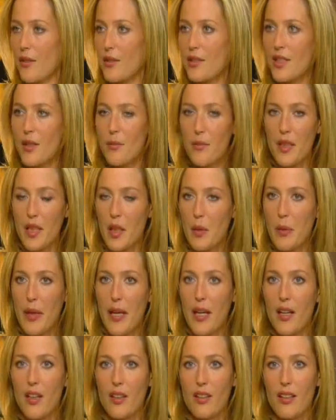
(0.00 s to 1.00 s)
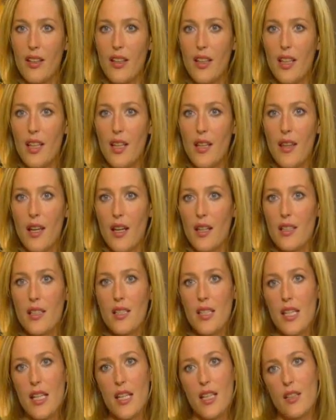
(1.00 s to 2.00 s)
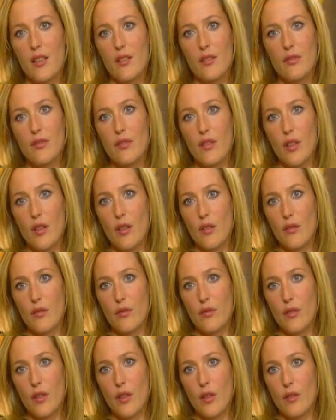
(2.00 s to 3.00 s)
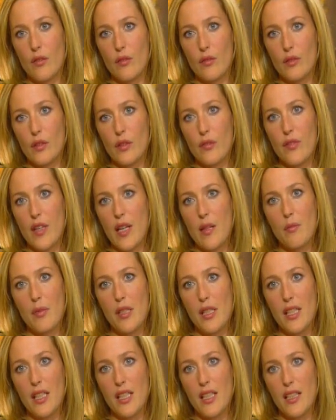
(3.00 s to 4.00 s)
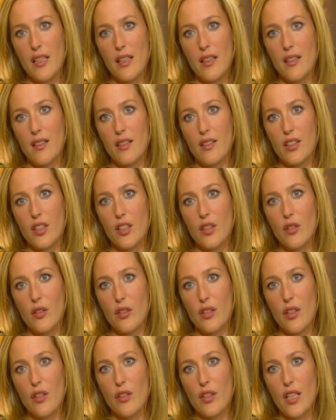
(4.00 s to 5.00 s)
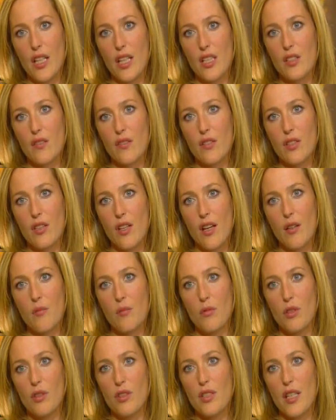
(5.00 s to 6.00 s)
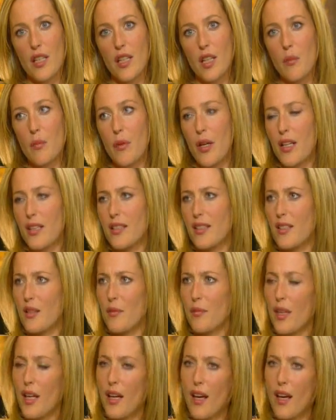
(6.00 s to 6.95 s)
there was something about that scene of the family, you know, on the edge of the sidewalk saying goodbye to them,